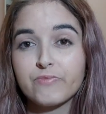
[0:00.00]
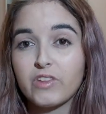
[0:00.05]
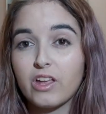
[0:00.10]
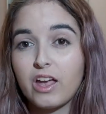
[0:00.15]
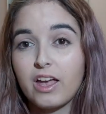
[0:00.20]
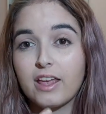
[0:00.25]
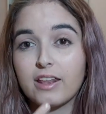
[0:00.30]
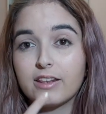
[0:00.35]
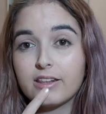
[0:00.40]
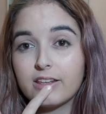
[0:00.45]

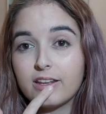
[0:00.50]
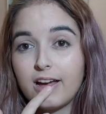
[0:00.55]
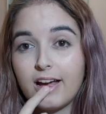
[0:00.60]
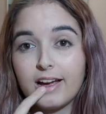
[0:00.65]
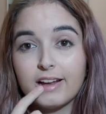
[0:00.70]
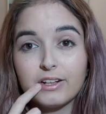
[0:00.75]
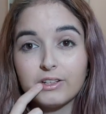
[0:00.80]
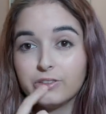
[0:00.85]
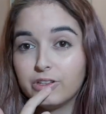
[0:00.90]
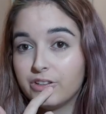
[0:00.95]
and
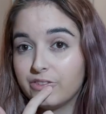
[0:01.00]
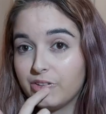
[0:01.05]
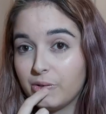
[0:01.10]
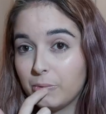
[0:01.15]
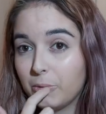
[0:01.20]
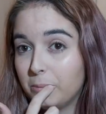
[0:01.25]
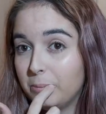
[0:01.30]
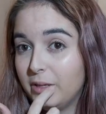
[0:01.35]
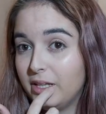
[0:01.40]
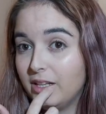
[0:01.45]
I don't know if it
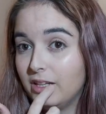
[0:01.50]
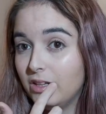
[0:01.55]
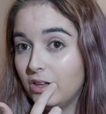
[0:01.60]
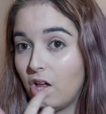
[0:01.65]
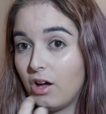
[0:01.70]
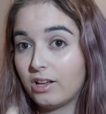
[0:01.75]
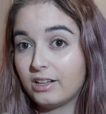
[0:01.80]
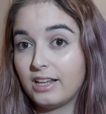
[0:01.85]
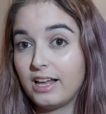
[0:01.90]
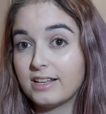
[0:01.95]
will be
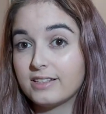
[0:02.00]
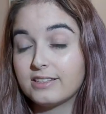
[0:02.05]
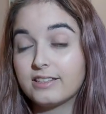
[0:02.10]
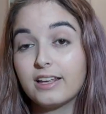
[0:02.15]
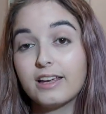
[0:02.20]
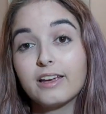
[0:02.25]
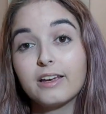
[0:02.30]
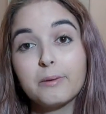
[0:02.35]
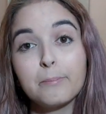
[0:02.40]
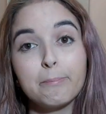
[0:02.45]
long
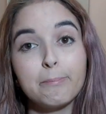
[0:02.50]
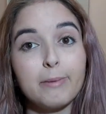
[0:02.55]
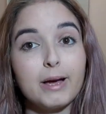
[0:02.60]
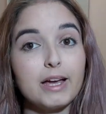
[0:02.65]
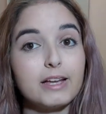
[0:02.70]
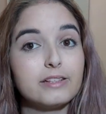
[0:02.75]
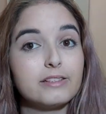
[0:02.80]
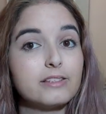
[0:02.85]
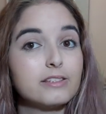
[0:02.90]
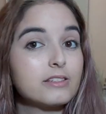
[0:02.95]
lasting,
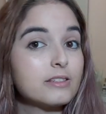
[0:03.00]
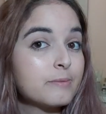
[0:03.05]
but